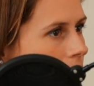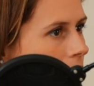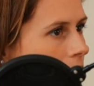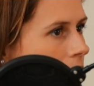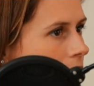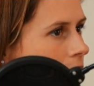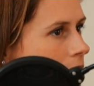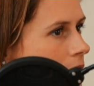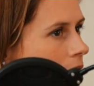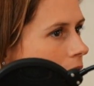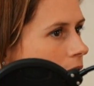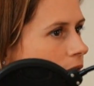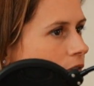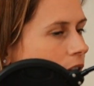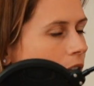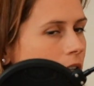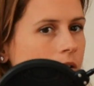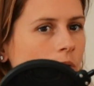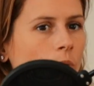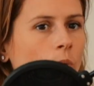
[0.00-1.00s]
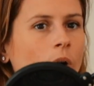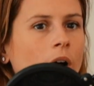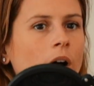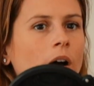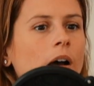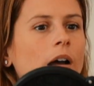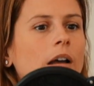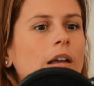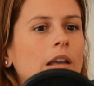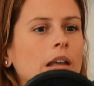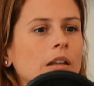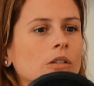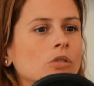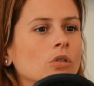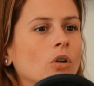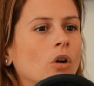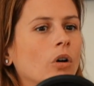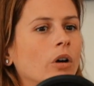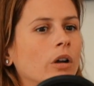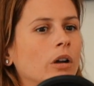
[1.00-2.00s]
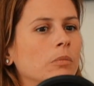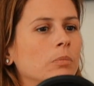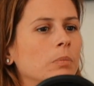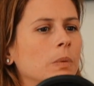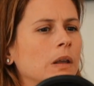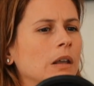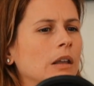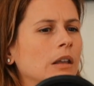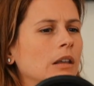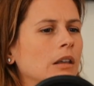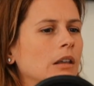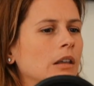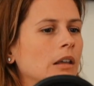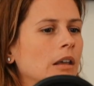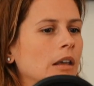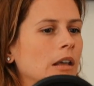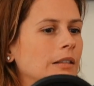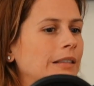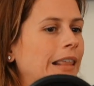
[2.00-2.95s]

And if it doesn't work, it's not going to be